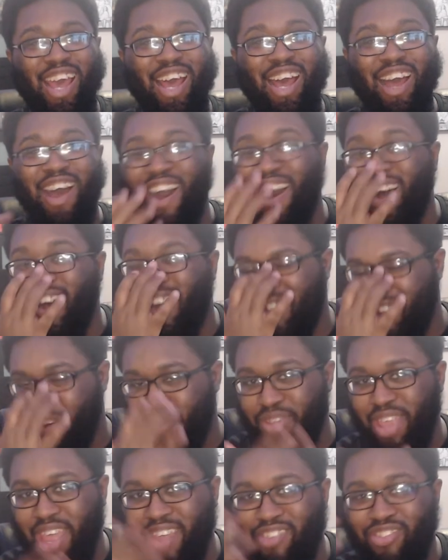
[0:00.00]
Yeah, uh,
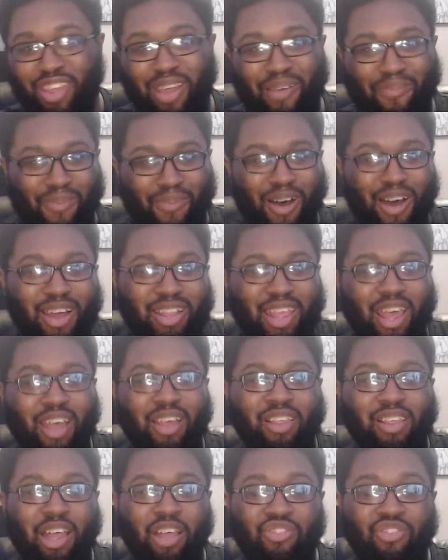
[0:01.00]
there was actually a mod
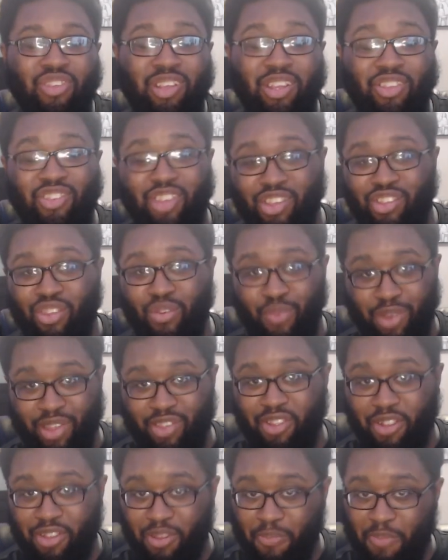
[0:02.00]
that allows you to change the
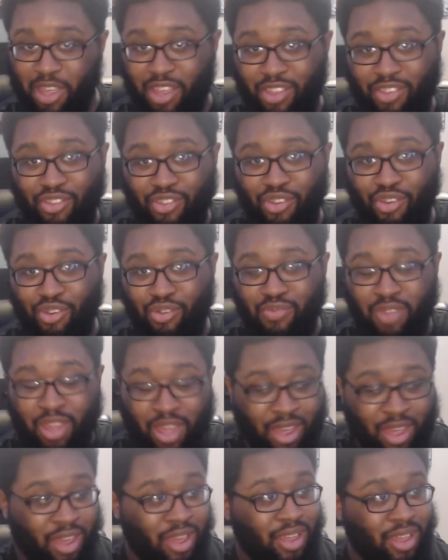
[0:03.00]
region of the PS2.
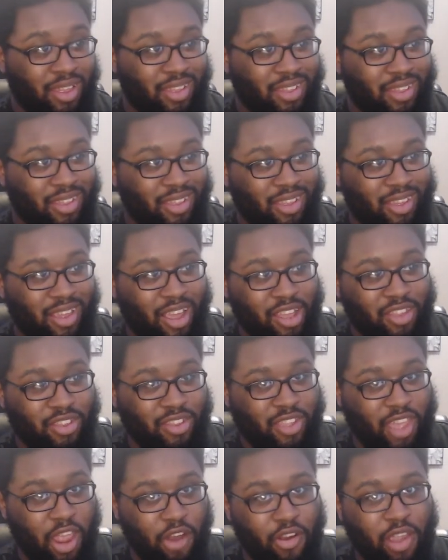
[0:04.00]
As
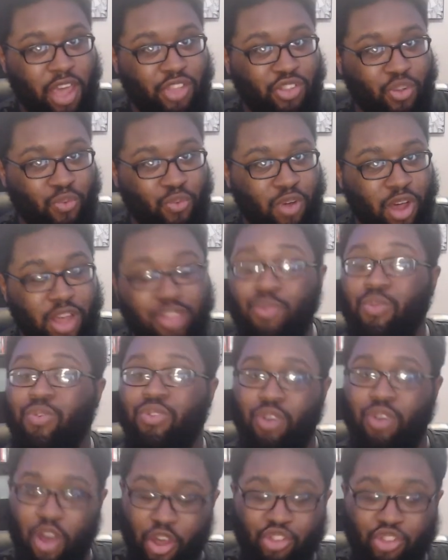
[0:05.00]
scary as it was, it
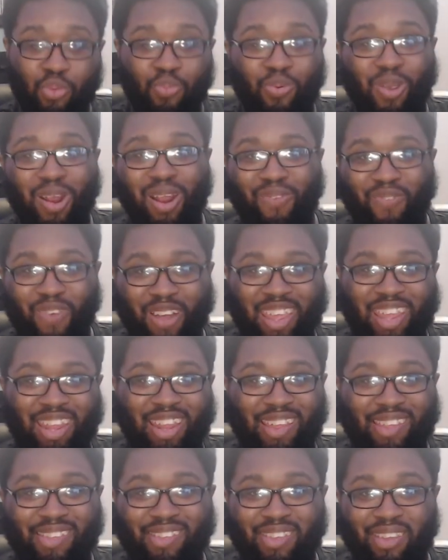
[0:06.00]
was also pretty
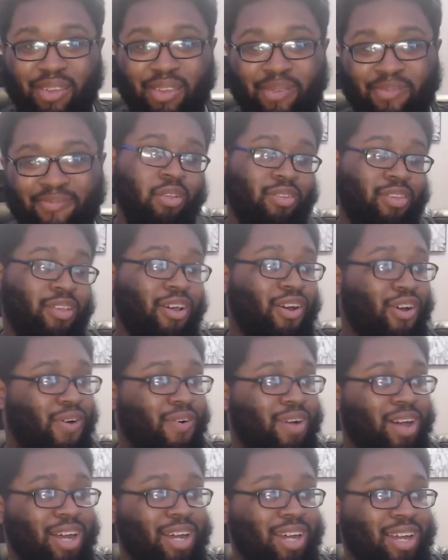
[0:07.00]
fucking easy.
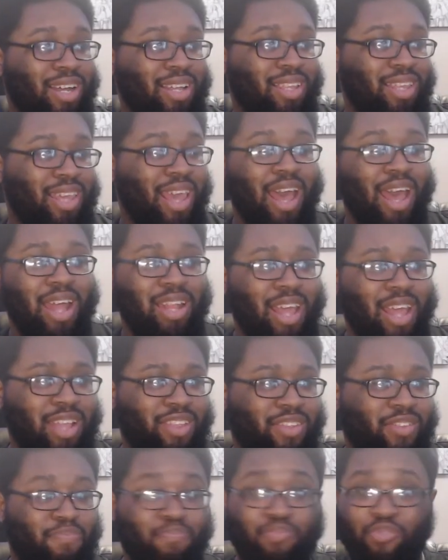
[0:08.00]
So, uh, yeah,
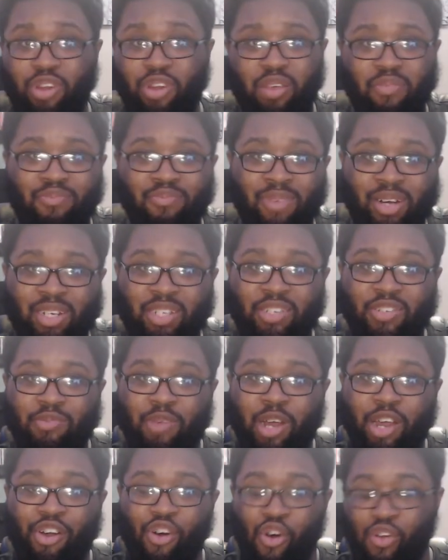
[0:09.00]
that's pretty much
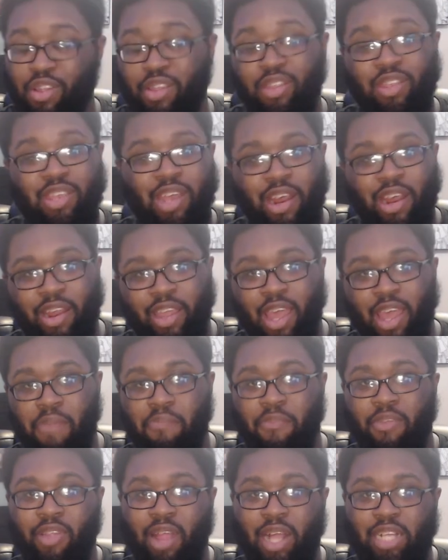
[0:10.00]
my whole entire
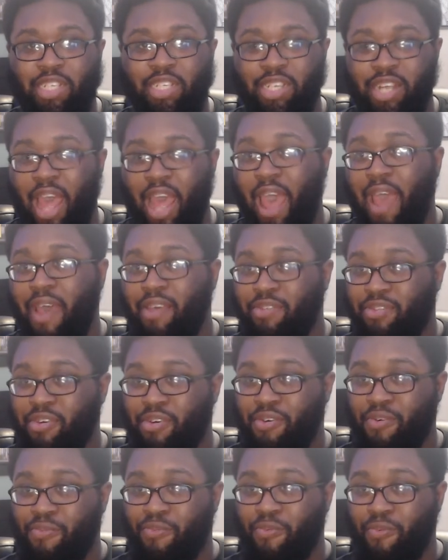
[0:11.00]
game collection as
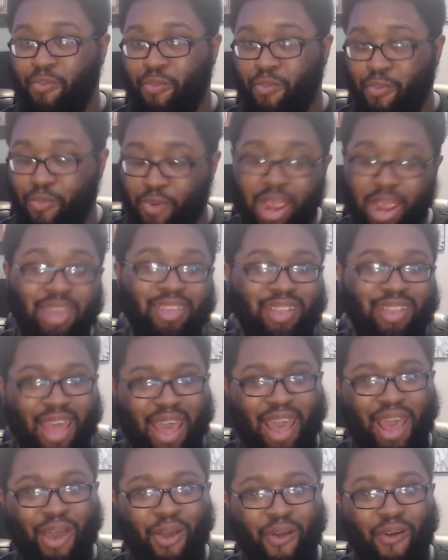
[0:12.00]
of right
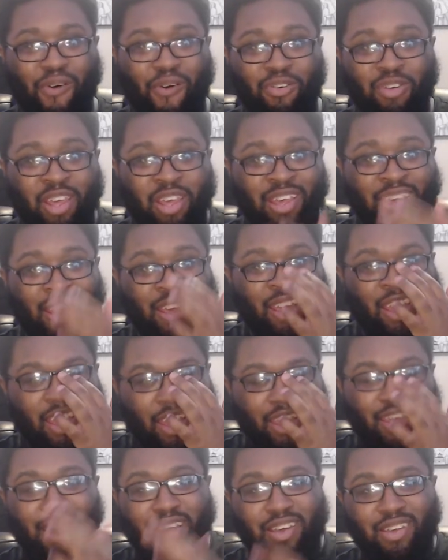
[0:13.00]
now.
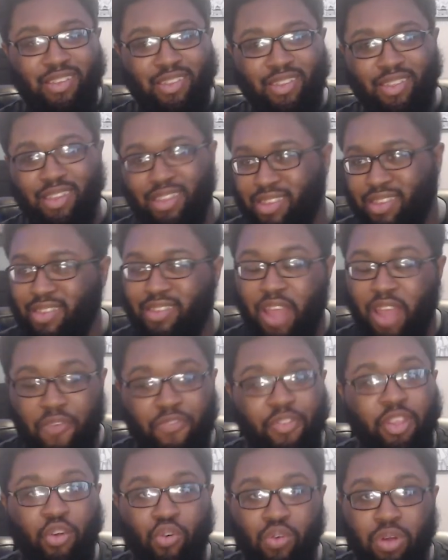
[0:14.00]
Because this is
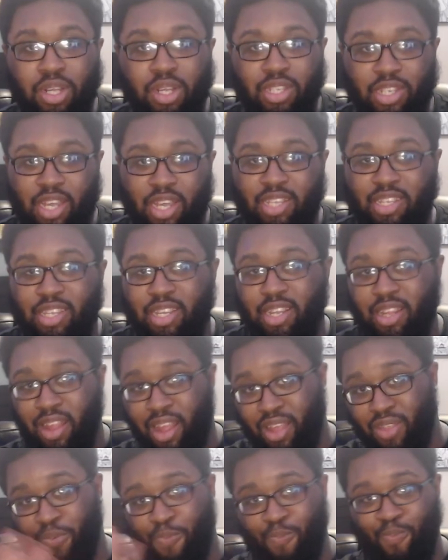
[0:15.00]
definitely going to change in
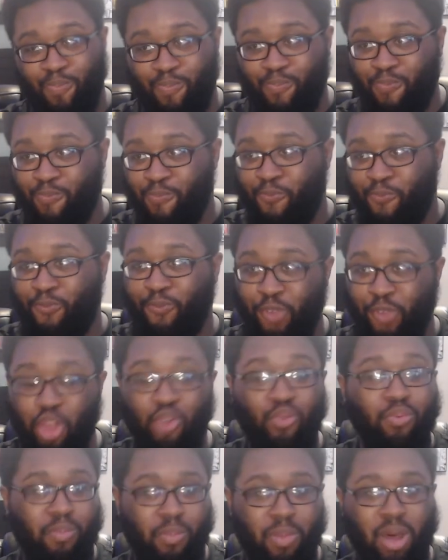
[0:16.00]
the next
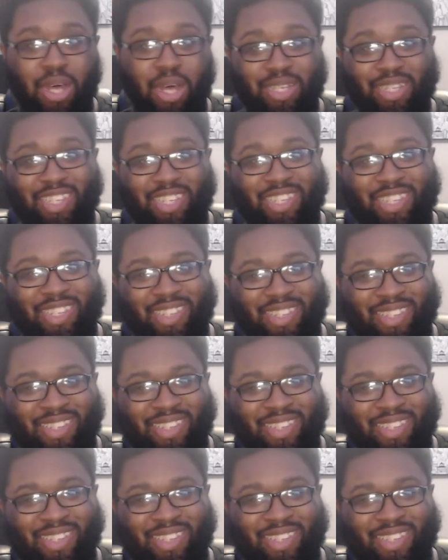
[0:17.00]
few months.